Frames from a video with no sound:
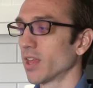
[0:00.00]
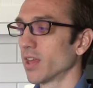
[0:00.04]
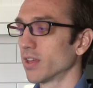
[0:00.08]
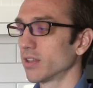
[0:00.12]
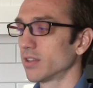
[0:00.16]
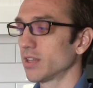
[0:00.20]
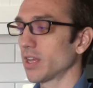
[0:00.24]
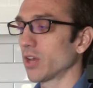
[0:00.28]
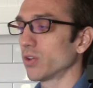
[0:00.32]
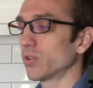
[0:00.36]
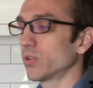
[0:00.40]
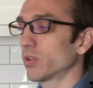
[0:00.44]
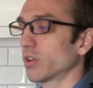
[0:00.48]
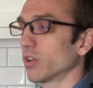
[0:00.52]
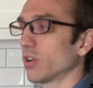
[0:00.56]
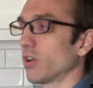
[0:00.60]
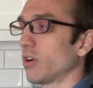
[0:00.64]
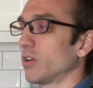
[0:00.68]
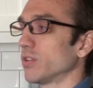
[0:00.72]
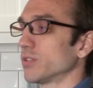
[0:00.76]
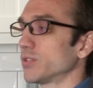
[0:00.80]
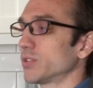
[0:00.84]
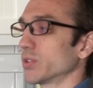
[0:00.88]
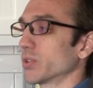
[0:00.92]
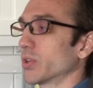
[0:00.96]
Now you can
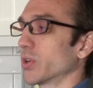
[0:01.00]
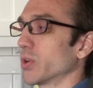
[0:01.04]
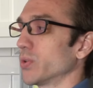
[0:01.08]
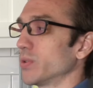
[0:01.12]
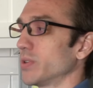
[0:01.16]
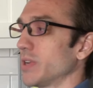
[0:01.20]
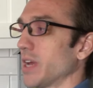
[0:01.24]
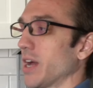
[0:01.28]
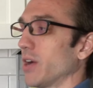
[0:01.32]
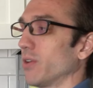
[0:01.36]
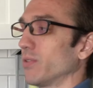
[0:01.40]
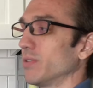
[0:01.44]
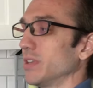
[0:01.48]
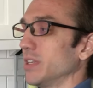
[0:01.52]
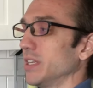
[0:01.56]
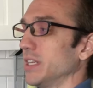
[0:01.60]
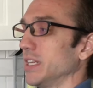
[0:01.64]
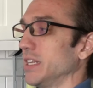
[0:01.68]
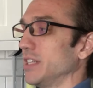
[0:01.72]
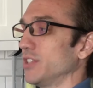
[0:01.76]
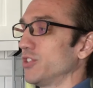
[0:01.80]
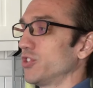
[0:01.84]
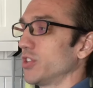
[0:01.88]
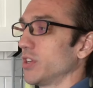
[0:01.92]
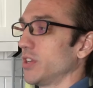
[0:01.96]
also go down
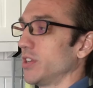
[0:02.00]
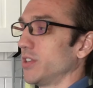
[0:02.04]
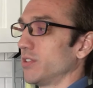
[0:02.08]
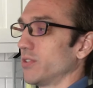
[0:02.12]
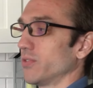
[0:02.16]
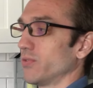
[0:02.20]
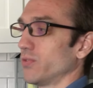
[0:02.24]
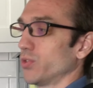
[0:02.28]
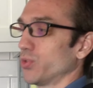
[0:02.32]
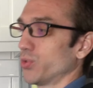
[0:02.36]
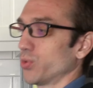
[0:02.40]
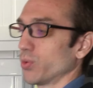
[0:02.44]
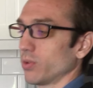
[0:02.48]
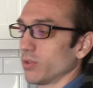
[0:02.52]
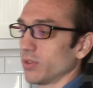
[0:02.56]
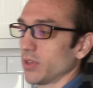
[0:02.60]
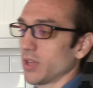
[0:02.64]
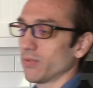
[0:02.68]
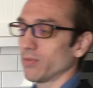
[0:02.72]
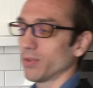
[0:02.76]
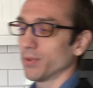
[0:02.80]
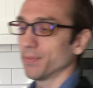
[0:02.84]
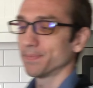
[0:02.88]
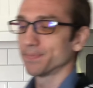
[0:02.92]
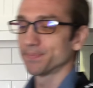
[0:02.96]
each individual
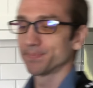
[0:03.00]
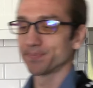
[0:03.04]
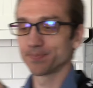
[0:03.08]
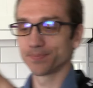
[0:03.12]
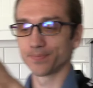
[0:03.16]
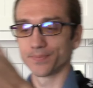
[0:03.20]
level.